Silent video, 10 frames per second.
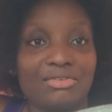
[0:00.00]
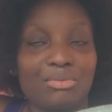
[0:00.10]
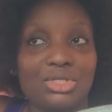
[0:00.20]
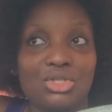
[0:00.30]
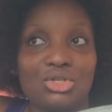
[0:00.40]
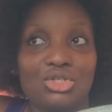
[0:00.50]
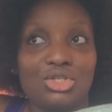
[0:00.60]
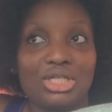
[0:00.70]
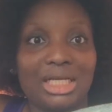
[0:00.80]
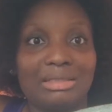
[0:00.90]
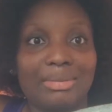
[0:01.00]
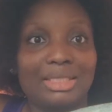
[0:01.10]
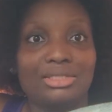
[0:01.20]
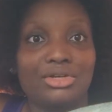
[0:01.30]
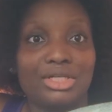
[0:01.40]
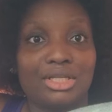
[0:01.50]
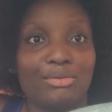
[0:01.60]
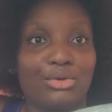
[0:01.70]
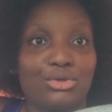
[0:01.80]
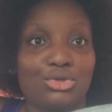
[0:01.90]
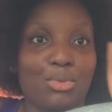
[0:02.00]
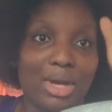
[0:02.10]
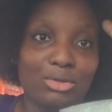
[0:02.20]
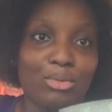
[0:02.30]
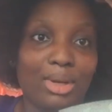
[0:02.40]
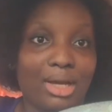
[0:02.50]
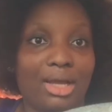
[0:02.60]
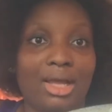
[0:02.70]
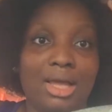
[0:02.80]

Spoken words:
I've not missed Sunday church. Like, in the past 3 years, I've been going to church back to back.